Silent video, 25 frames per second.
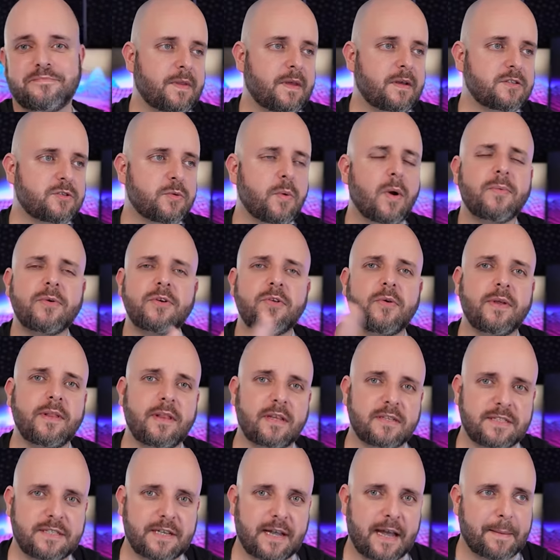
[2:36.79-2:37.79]
So what we're doing
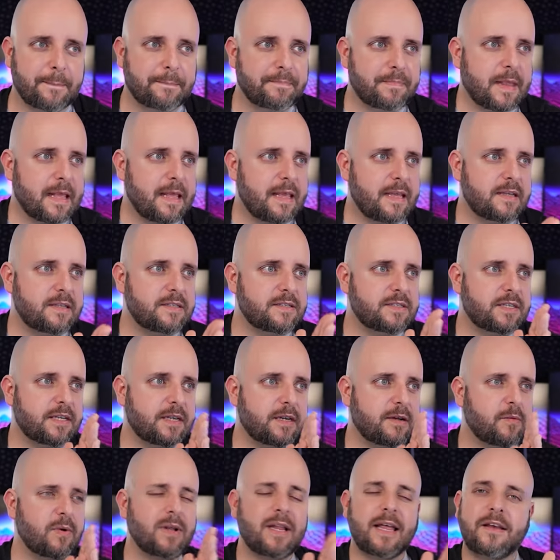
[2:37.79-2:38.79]
this time is,
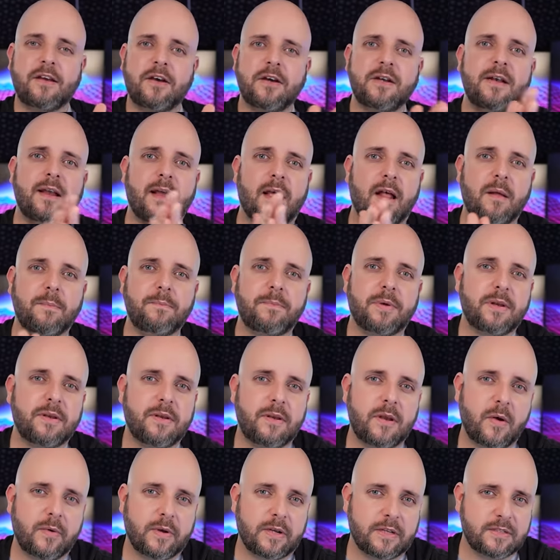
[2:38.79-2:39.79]
uh, well, I couldn't help but
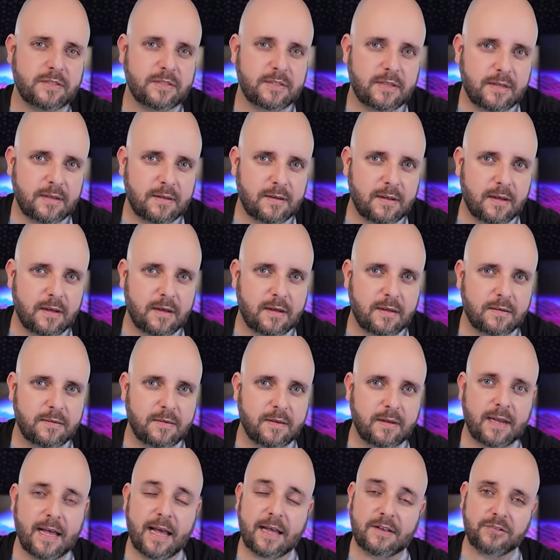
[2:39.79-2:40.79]
notice on
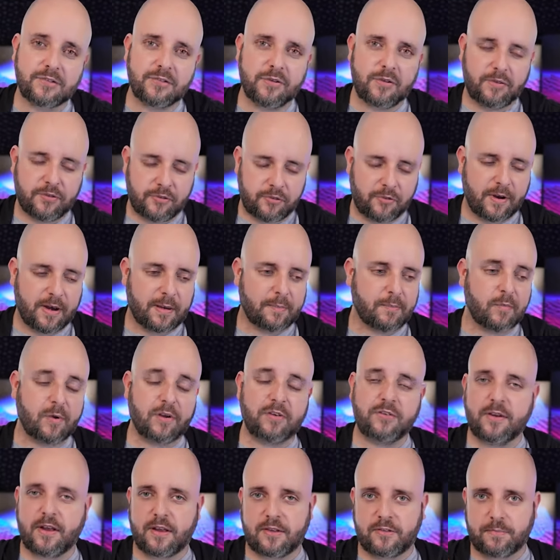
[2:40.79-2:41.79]
the last stream,
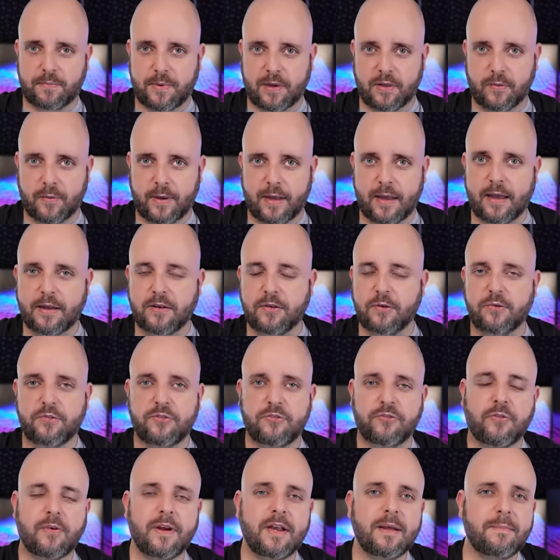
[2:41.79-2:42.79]
which yes, by the way, I do
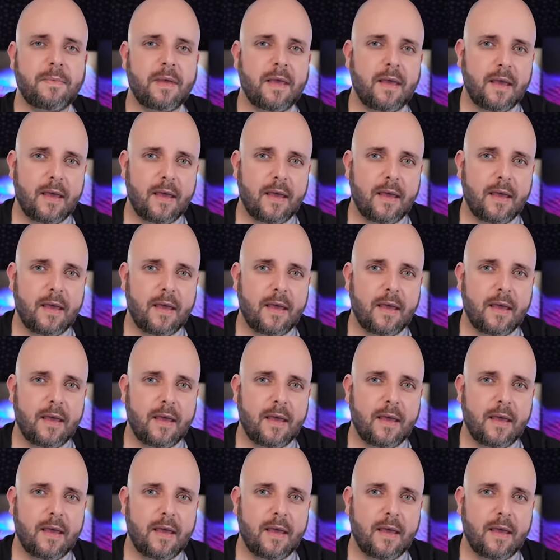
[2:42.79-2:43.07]
stream